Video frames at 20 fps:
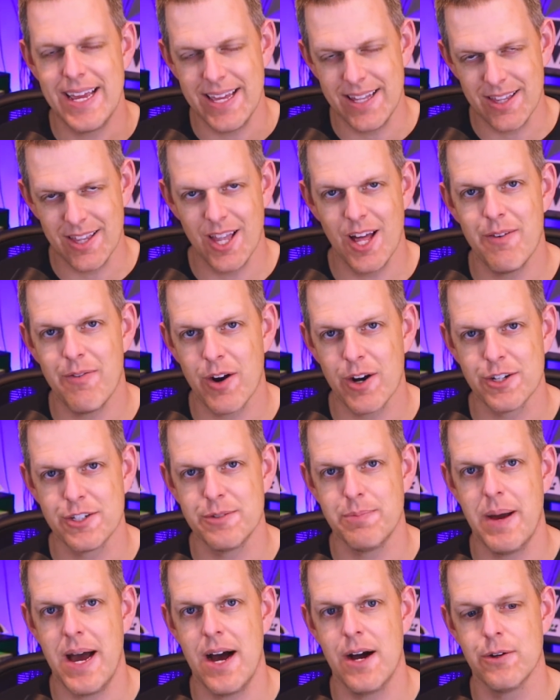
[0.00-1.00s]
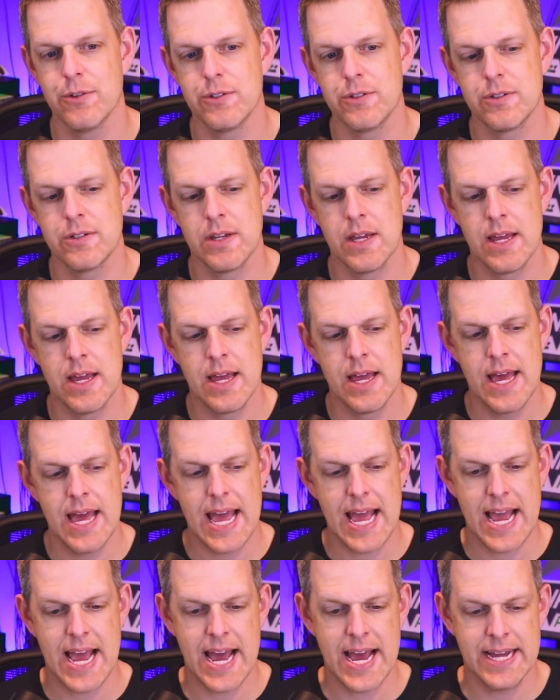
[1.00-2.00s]
and love our spouse
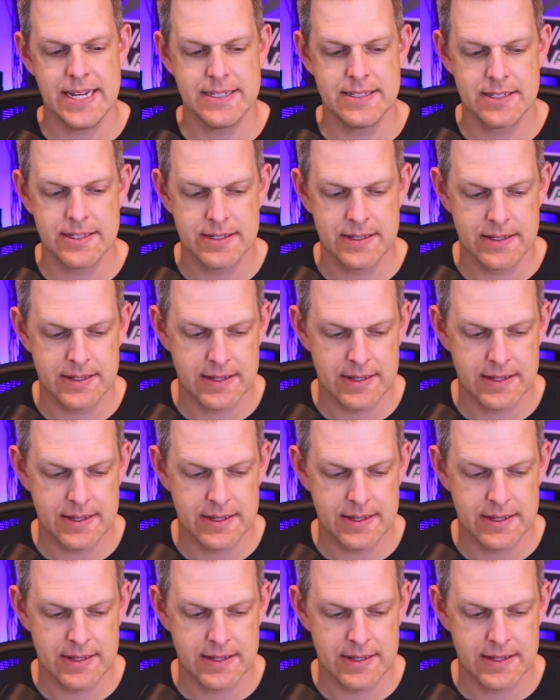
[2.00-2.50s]
and